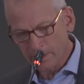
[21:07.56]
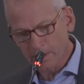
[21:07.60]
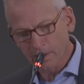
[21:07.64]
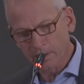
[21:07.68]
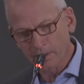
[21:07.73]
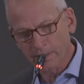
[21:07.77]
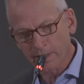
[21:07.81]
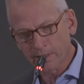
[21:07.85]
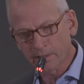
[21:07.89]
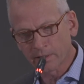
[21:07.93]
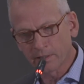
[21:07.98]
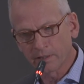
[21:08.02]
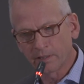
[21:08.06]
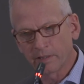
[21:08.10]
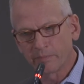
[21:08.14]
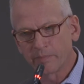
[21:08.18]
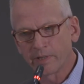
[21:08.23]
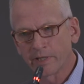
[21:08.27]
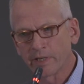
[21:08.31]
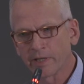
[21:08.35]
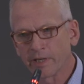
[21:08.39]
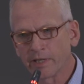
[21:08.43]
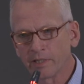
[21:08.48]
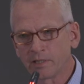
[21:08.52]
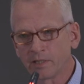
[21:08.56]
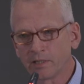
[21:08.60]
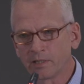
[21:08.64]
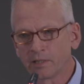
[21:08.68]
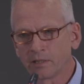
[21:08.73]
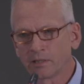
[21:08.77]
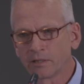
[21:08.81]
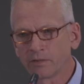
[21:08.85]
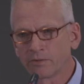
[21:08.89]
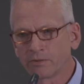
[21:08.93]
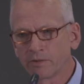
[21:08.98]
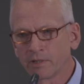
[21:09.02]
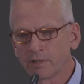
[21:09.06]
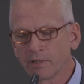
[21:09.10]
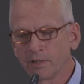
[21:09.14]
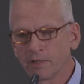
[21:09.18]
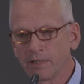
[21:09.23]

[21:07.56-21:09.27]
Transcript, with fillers: He collected them in 1900,